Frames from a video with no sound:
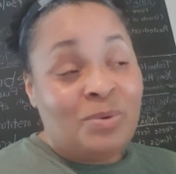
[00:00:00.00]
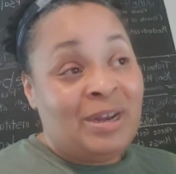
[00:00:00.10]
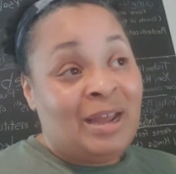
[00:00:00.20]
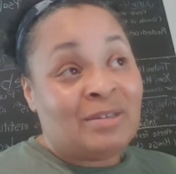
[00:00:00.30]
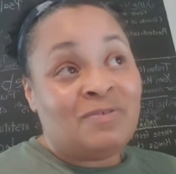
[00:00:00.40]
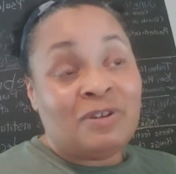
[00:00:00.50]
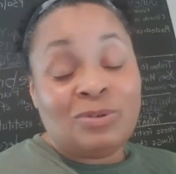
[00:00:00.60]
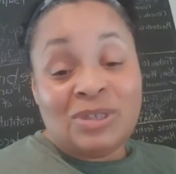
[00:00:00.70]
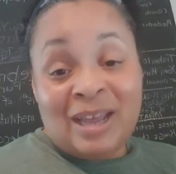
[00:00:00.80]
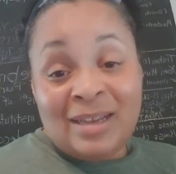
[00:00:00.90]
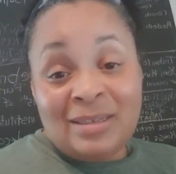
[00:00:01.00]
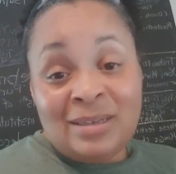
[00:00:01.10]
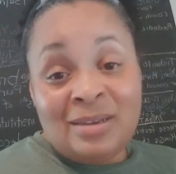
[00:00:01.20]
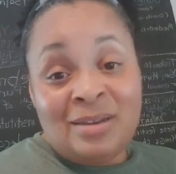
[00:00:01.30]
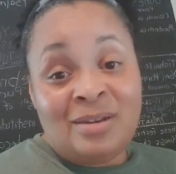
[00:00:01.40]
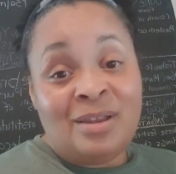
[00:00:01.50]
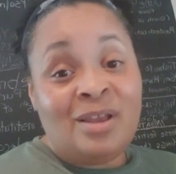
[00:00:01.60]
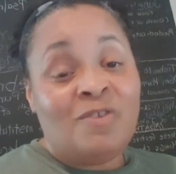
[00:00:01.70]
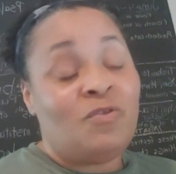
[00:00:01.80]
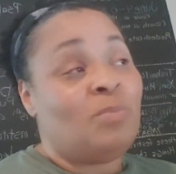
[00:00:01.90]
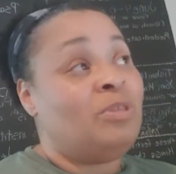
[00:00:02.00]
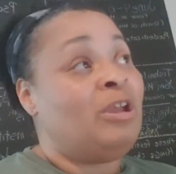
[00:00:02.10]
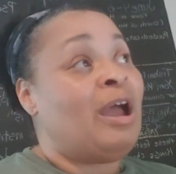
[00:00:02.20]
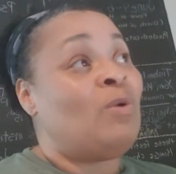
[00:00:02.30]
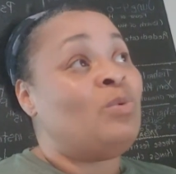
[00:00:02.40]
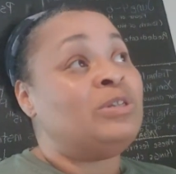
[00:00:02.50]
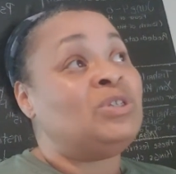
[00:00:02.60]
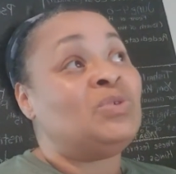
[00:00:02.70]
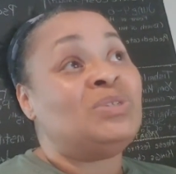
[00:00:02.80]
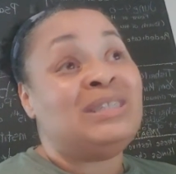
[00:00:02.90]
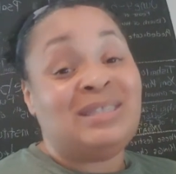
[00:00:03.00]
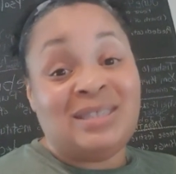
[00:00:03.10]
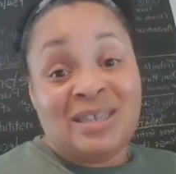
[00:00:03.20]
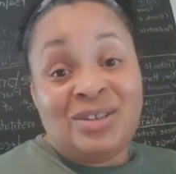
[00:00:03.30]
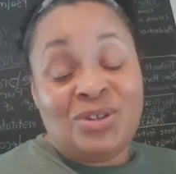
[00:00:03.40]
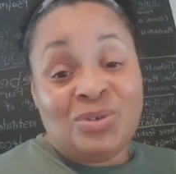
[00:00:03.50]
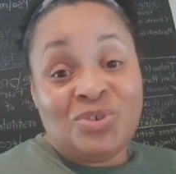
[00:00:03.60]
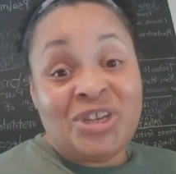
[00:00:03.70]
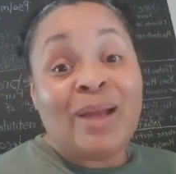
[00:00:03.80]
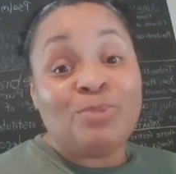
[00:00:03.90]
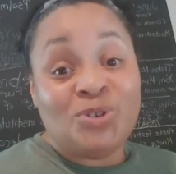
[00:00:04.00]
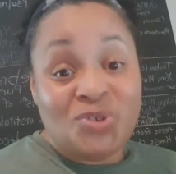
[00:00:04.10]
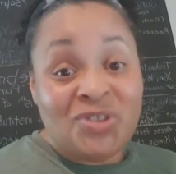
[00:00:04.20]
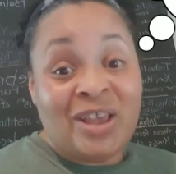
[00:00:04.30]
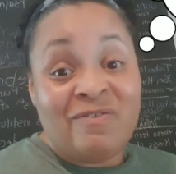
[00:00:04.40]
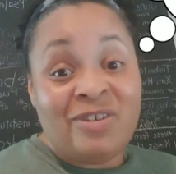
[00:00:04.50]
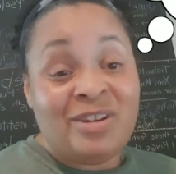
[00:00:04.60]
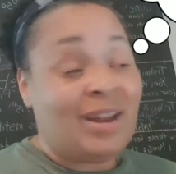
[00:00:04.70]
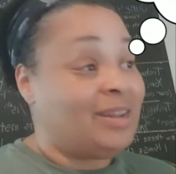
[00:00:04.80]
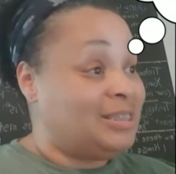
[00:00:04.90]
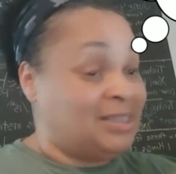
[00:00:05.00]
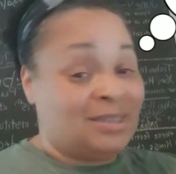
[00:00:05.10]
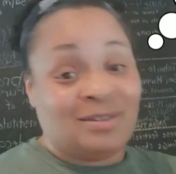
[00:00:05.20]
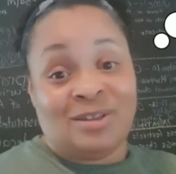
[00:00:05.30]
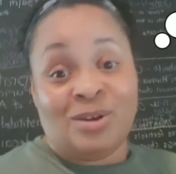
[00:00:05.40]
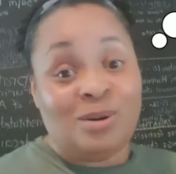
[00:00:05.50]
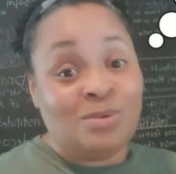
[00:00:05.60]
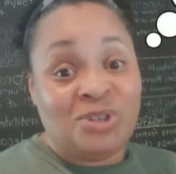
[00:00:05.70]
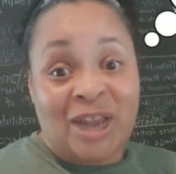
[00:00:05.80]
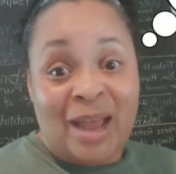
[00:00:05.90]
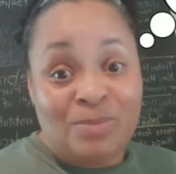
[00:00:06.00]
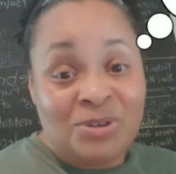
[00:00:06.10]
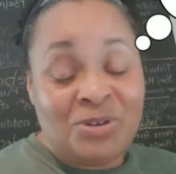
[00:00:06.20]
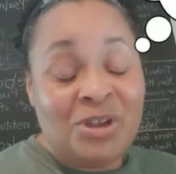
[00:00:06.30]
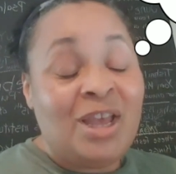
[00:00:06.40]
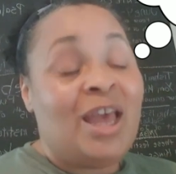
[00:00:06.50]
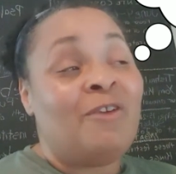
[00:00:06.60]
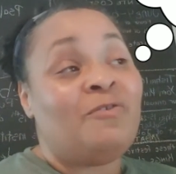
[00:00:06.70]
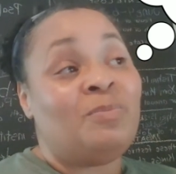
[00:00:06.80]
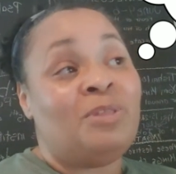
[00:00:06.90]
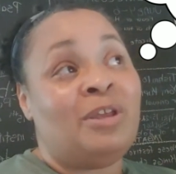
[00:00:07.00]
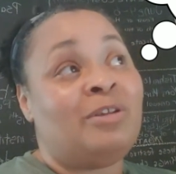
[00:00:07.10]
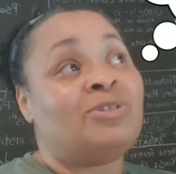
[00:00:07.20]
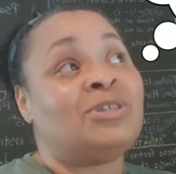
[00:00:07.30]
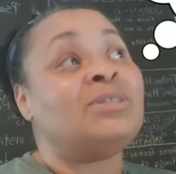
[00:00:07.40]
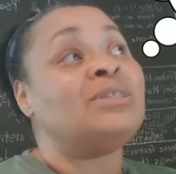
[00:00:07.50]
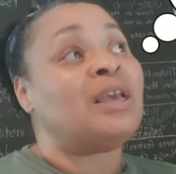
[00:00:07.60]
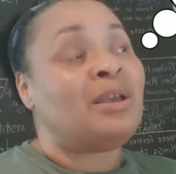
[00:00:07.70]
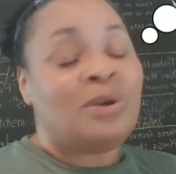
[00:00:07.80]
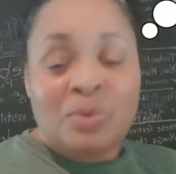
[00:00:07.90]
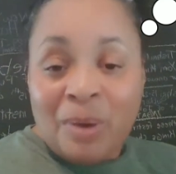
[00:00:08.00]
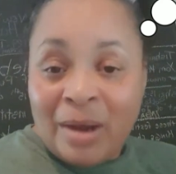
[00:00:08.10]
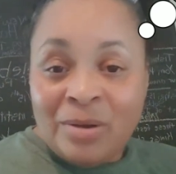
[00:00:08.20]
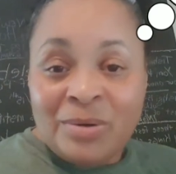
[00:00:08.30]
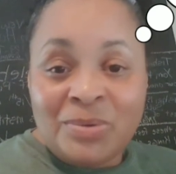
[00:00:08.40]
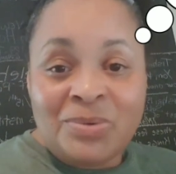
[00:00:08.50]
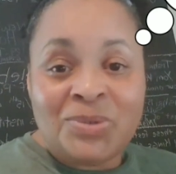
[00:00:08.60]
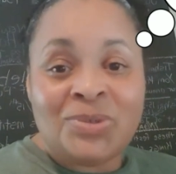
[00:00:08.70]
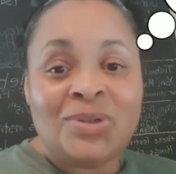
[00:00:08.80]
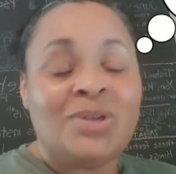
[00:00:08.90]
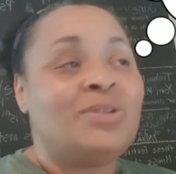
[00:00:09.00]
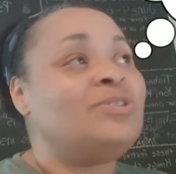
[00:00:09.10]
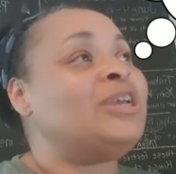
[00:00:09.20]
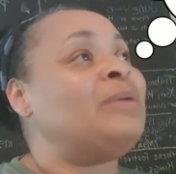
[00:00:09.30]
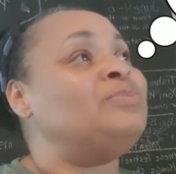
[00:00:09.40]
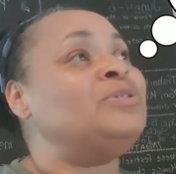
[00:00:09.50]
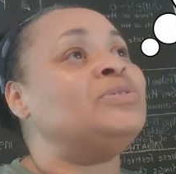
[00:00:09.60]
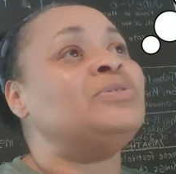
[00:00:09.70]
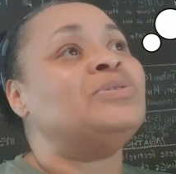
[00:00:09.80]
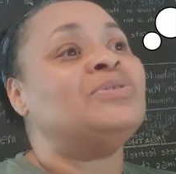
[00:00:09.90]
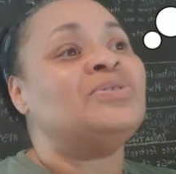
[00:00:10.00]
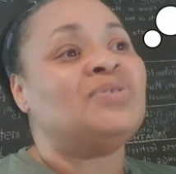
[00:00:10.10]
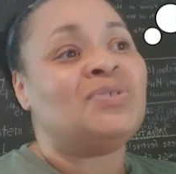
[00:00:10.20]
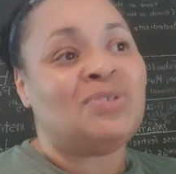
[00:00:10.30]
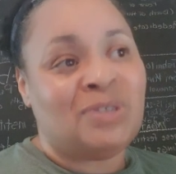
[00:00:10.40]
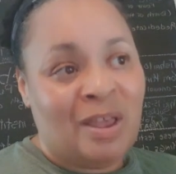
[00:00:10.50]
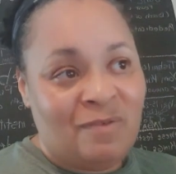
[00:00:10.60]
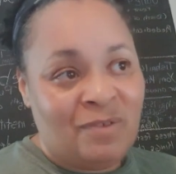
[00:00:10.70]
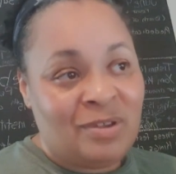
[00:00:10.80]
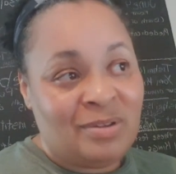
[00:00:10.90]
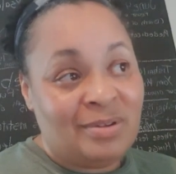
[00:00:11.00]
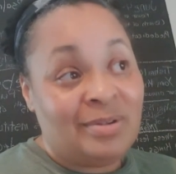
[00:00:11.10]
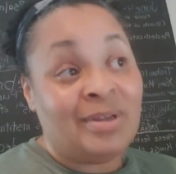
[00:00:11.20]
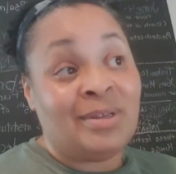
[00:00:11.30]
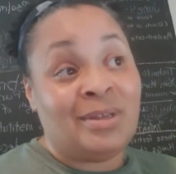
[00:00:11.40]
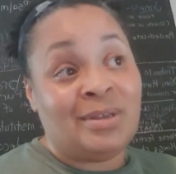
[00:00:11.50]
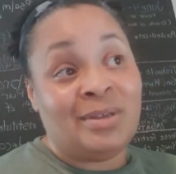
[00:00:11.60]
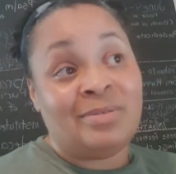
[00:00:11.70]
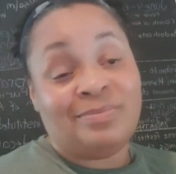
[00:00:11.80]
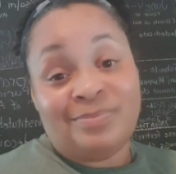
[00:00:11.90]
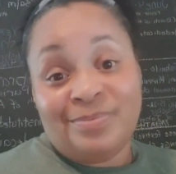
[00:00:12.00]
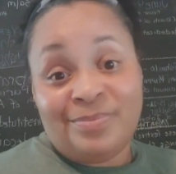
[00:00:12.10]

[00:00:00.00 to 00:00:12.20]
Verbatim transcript: read down to verse 19. From there, I went to Ezekiel chapter 7, like this, the whole chapter. And from there to Second Chronicles chapter 7 again.